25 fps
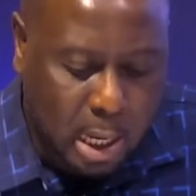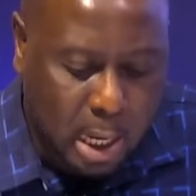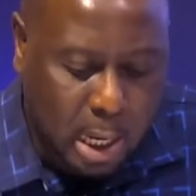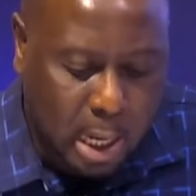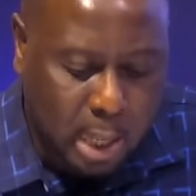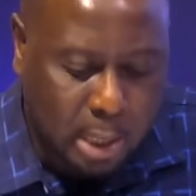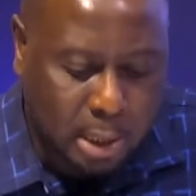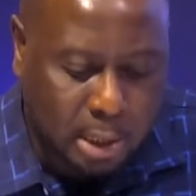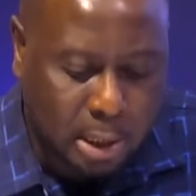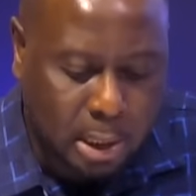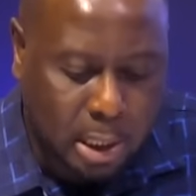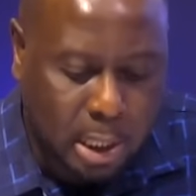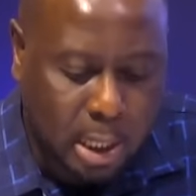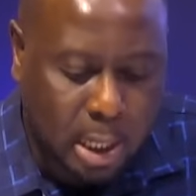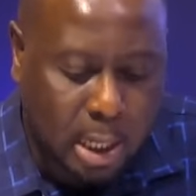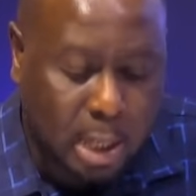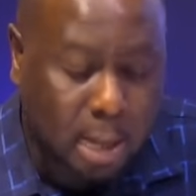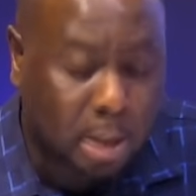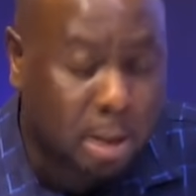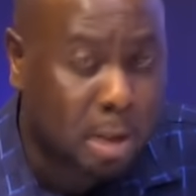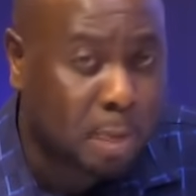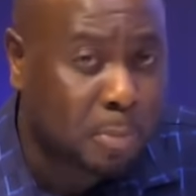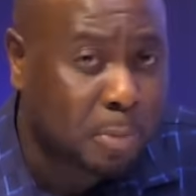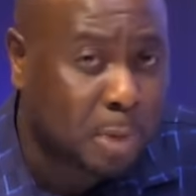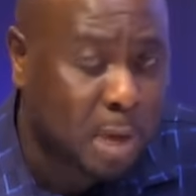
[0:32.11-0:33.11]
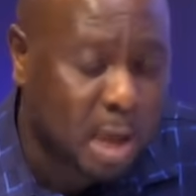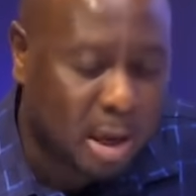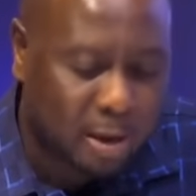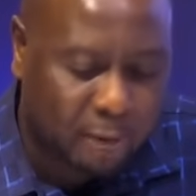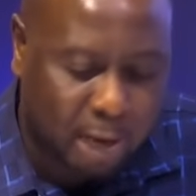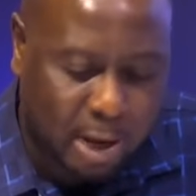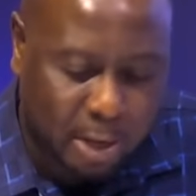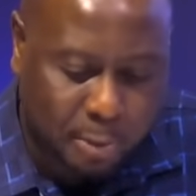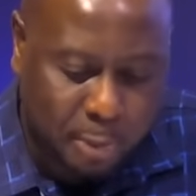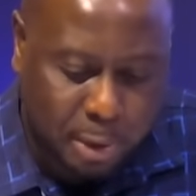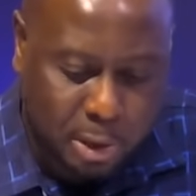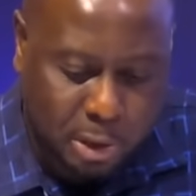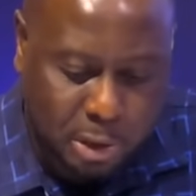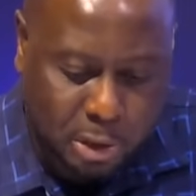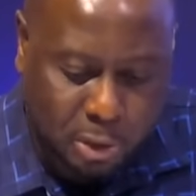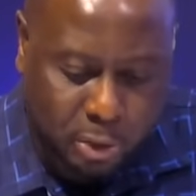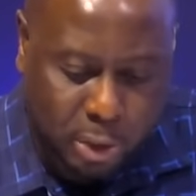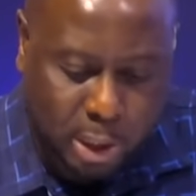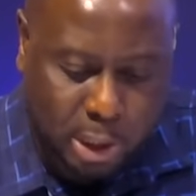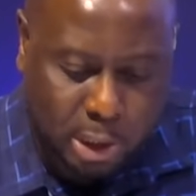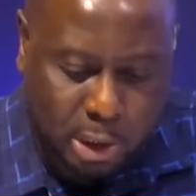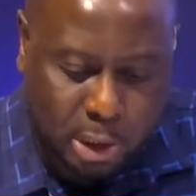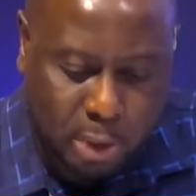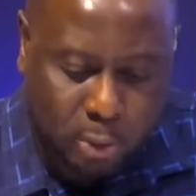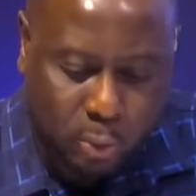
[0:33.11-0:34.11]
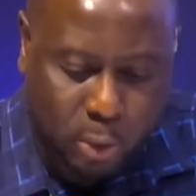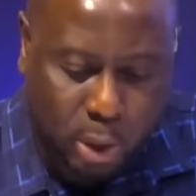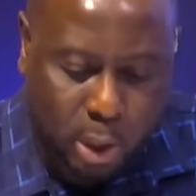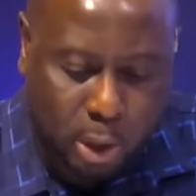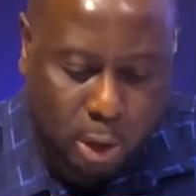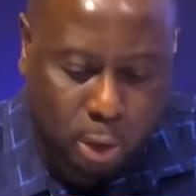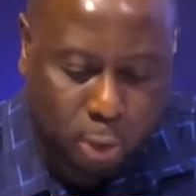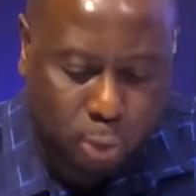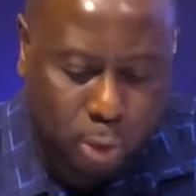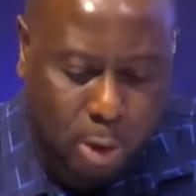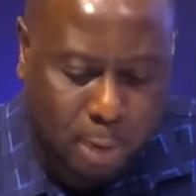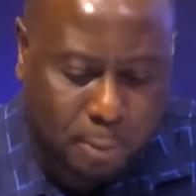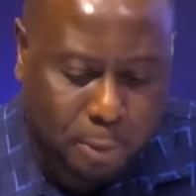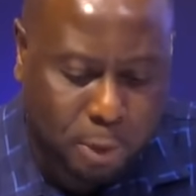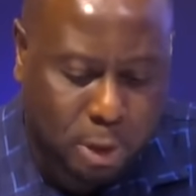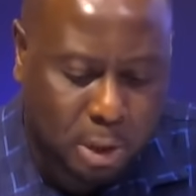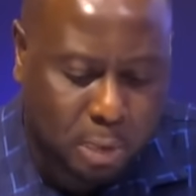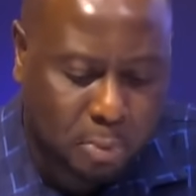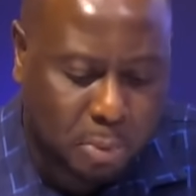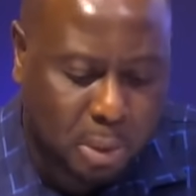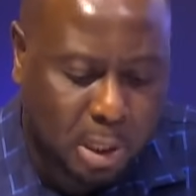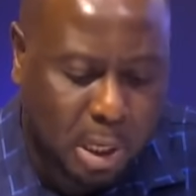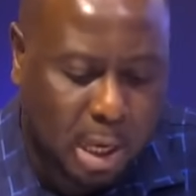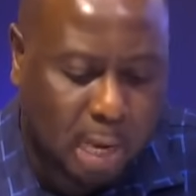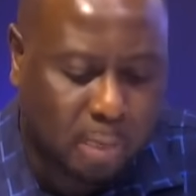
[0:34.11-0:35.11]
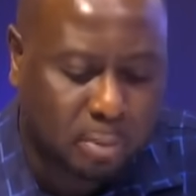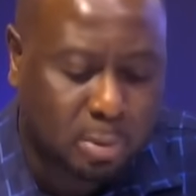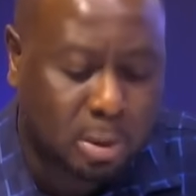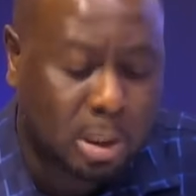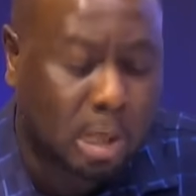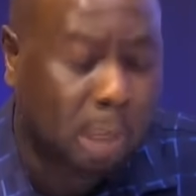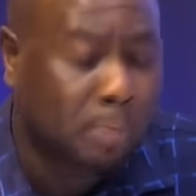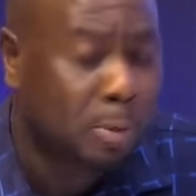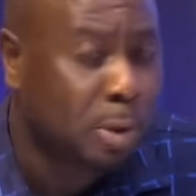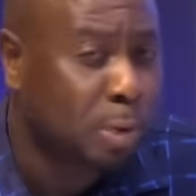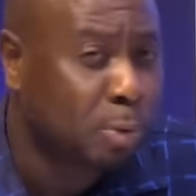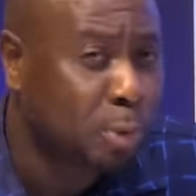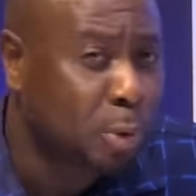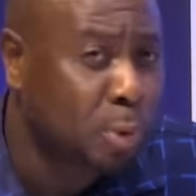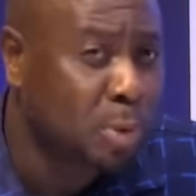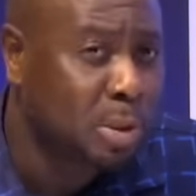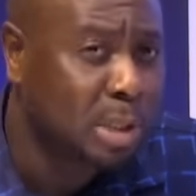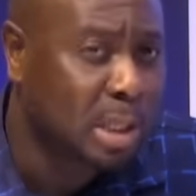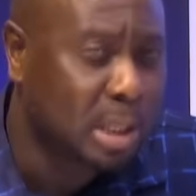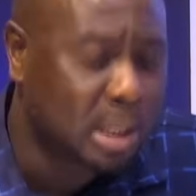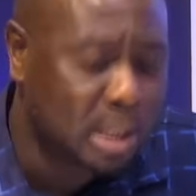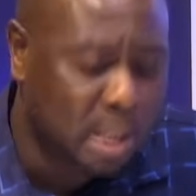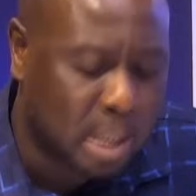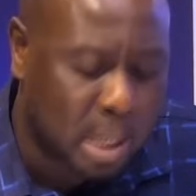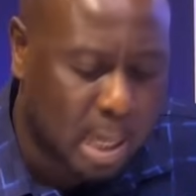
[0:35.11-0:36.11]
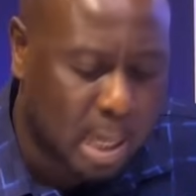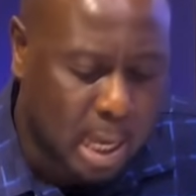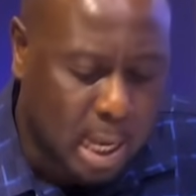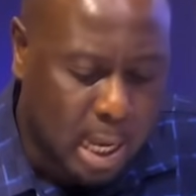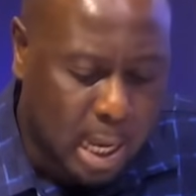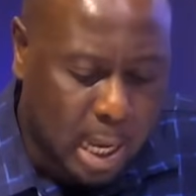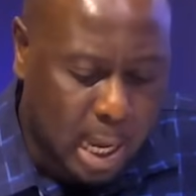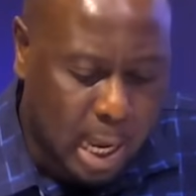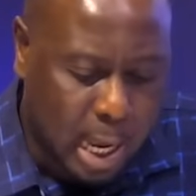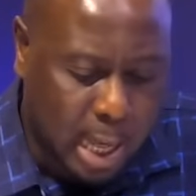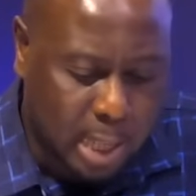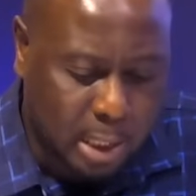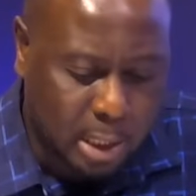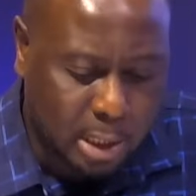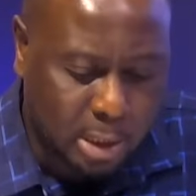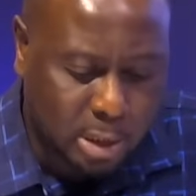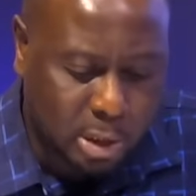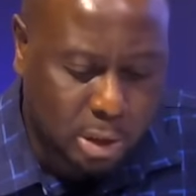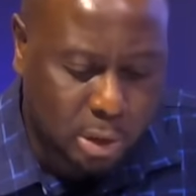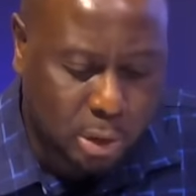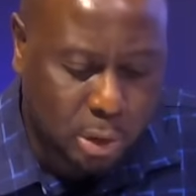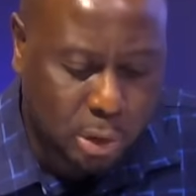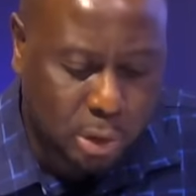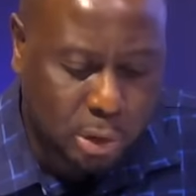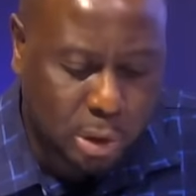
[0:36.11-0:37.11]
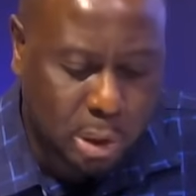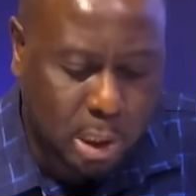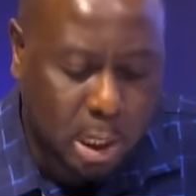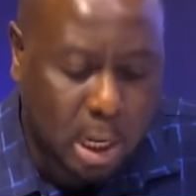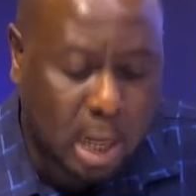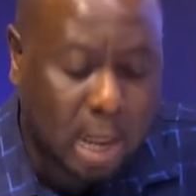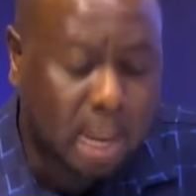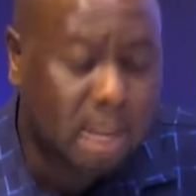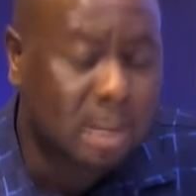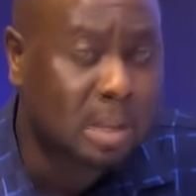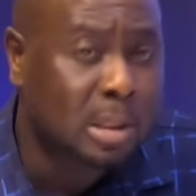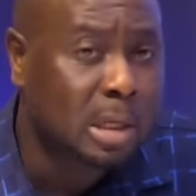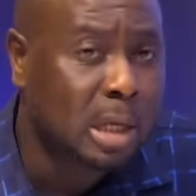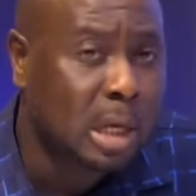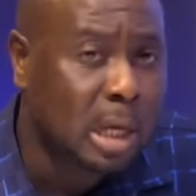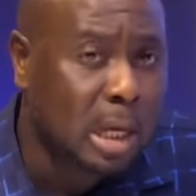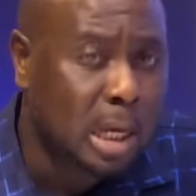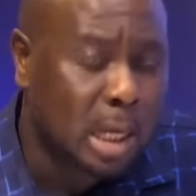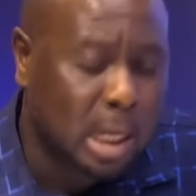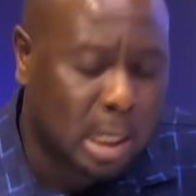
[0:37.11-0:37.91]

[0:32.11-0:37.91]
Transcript: under the PF administration where corruption became deeply rooted and institutionalized,